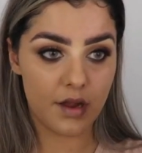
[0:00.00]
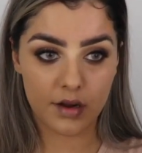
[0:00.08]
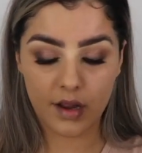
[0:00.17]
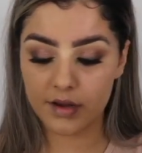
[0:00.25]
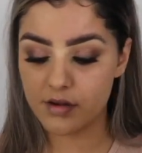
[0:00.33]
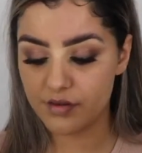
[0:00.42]
I
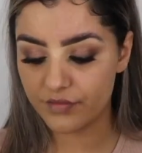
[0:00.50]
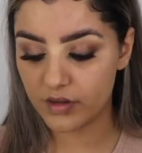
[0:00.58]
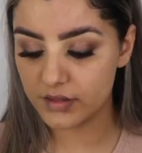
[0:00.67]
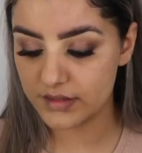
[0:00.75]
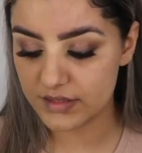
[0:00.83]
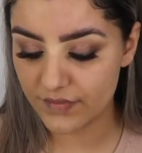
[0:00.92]
cannot
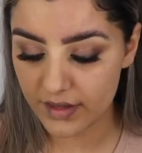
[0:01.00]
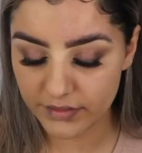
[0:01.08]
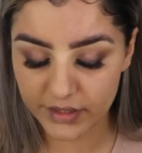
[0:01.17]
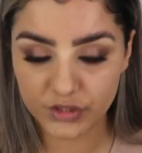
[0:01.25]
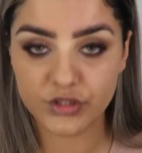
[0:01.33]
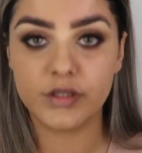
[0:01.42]
fault this
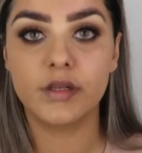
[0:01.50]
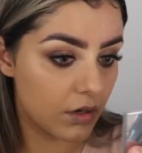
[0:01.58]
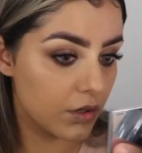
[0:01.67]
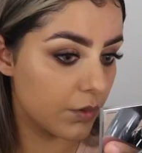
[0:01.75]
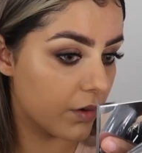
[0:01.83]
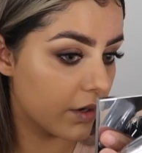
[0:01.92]
foundation
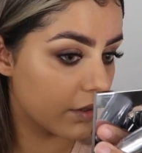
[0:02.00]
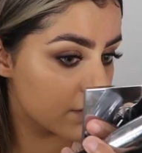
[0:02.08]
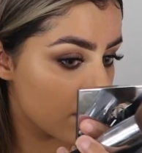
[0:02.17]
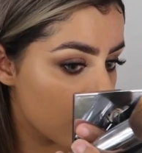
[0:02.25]
color wise.